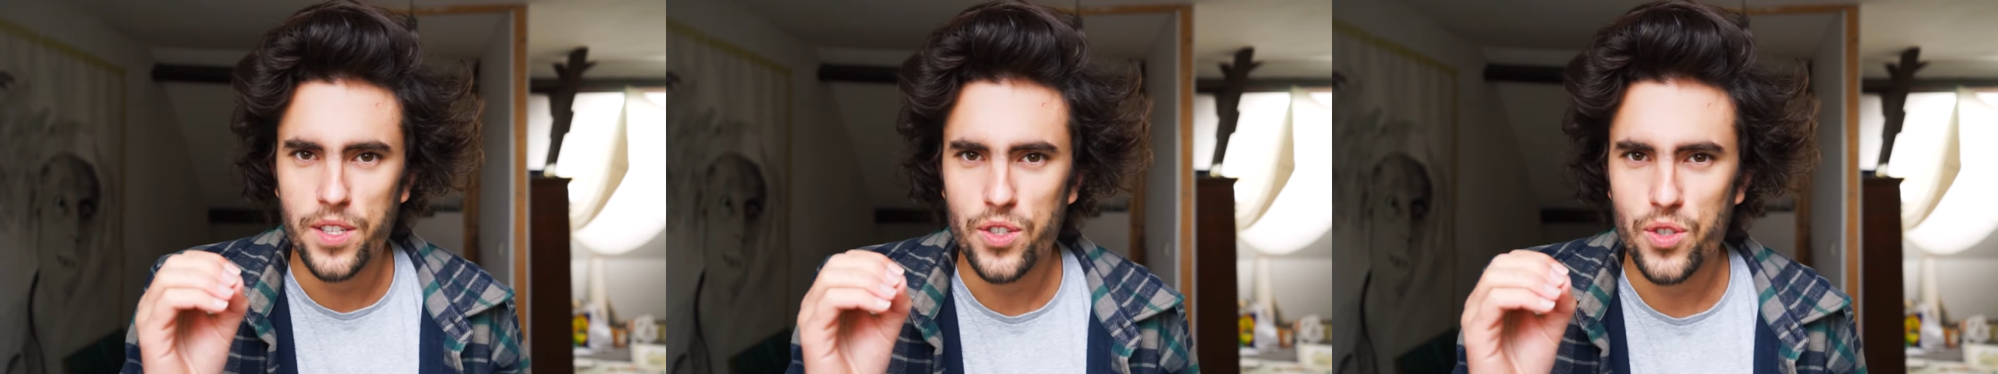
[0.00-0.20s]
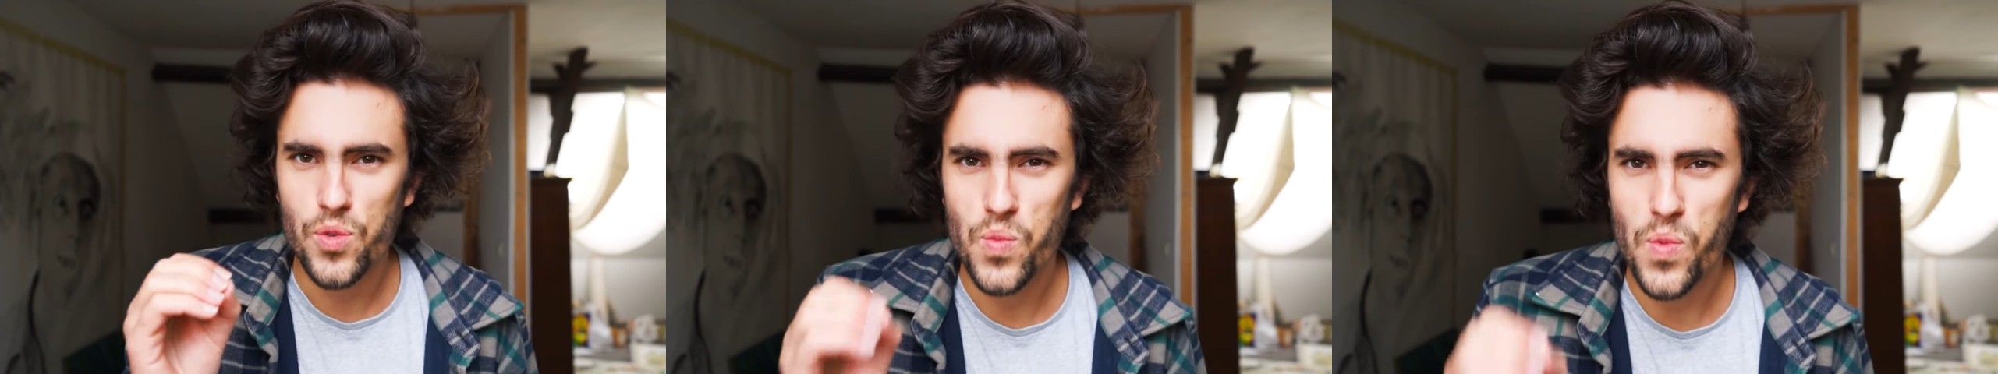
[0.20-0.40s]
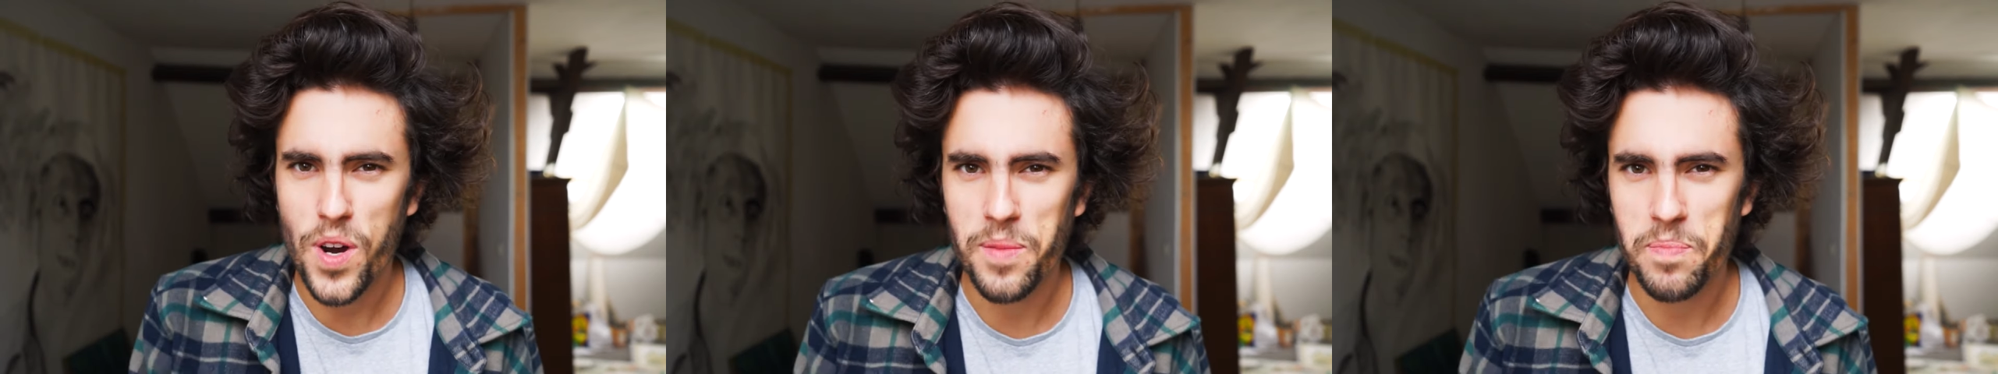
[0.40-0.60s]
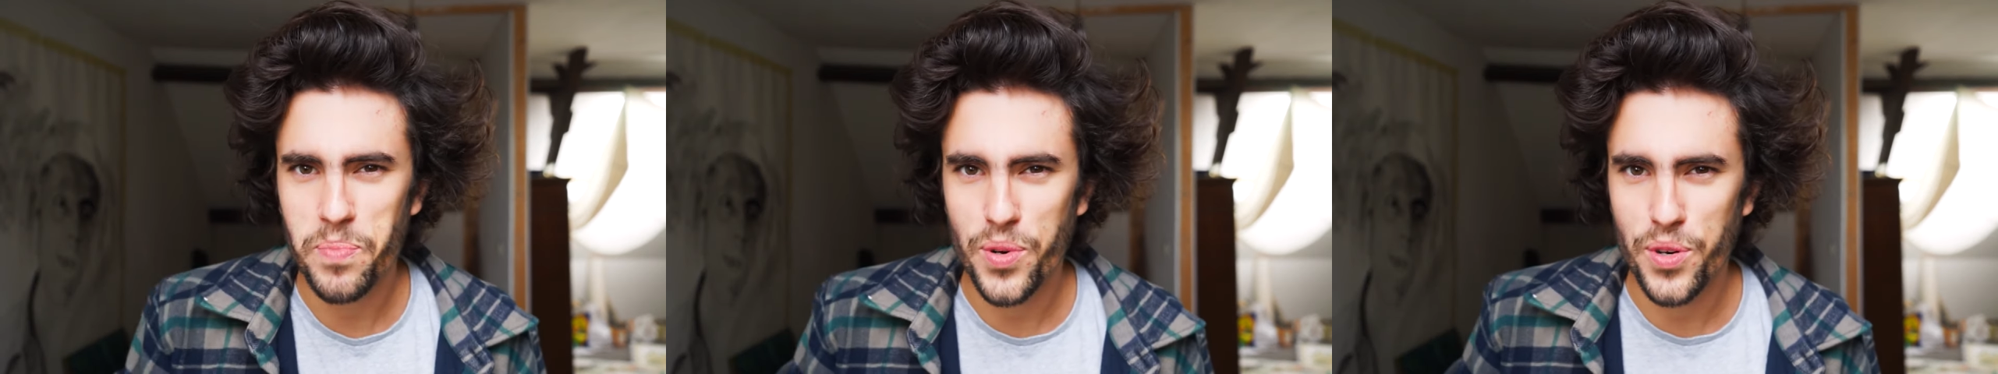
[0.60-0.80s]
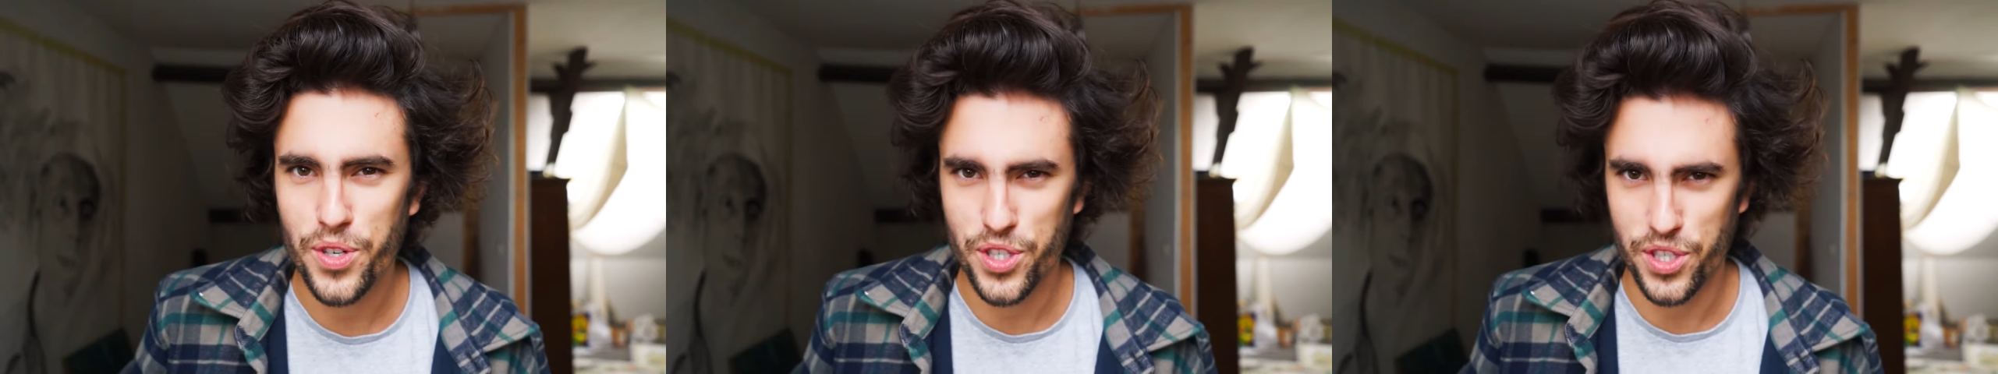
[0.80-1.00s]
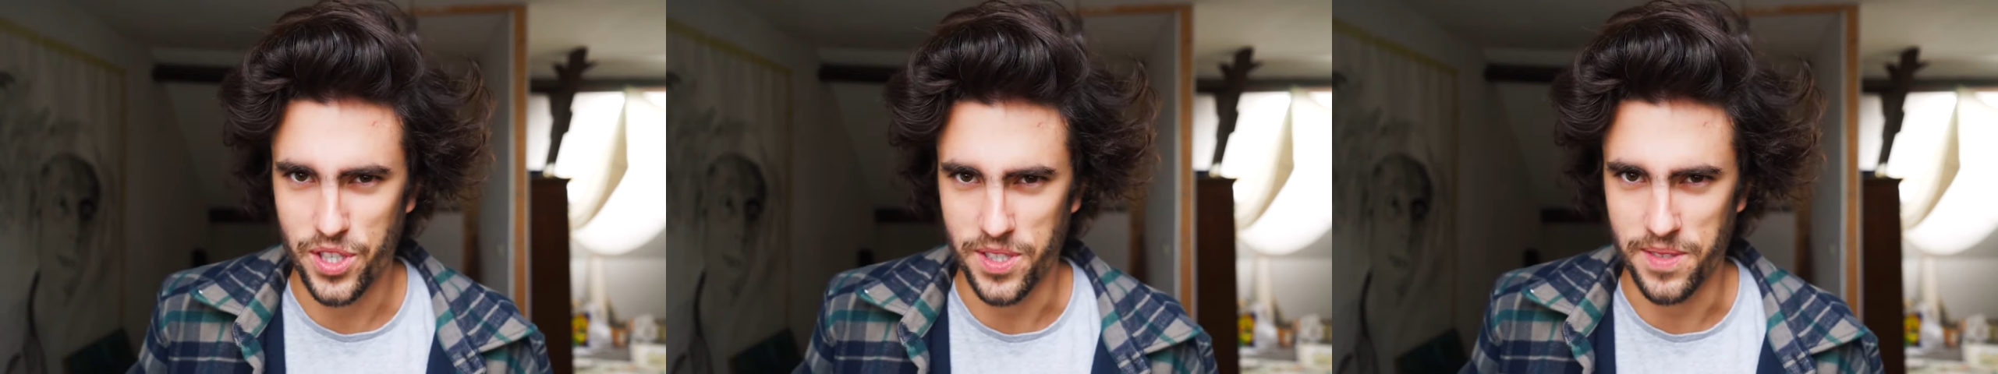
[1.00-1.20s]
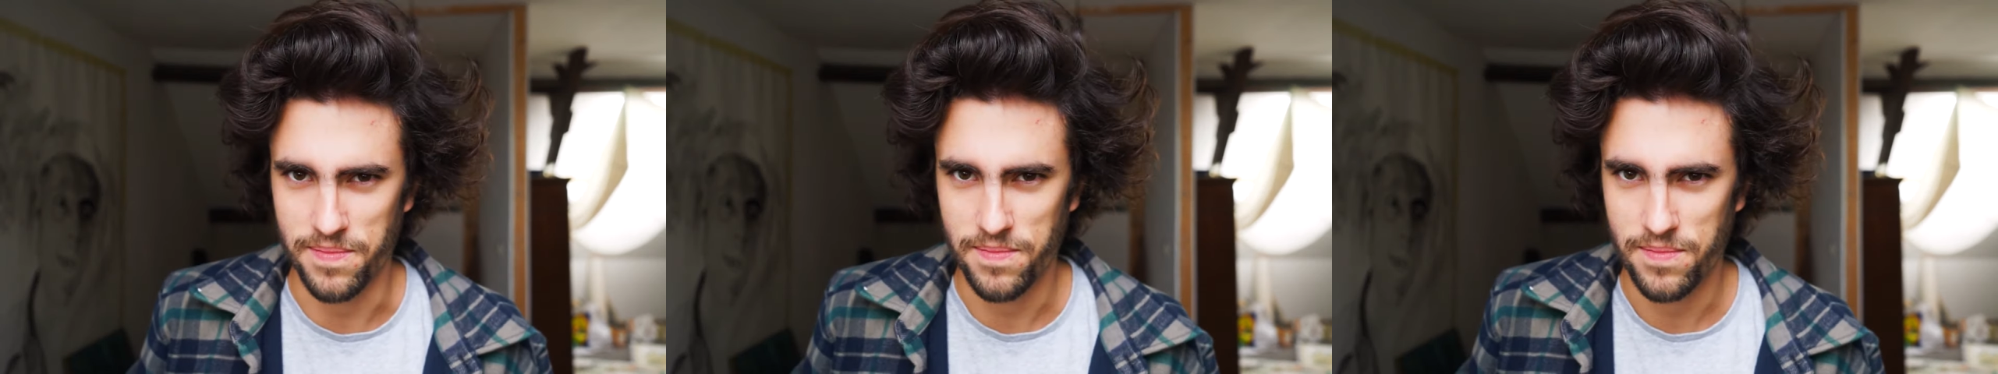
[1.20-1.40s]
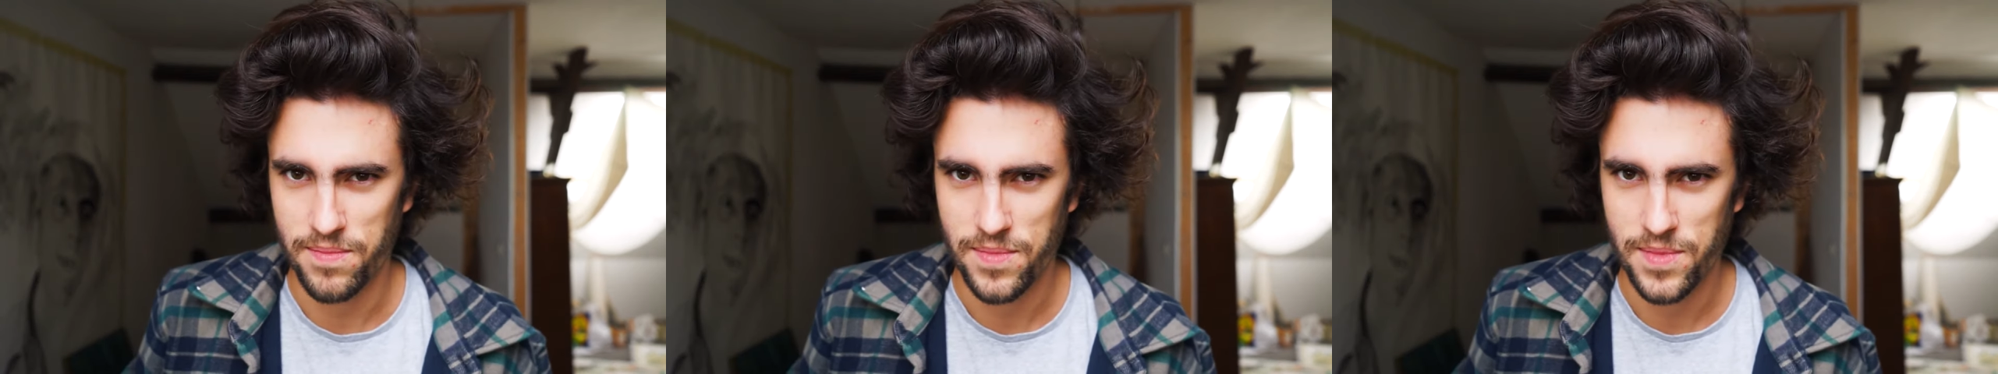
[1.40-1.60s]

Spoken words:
to one person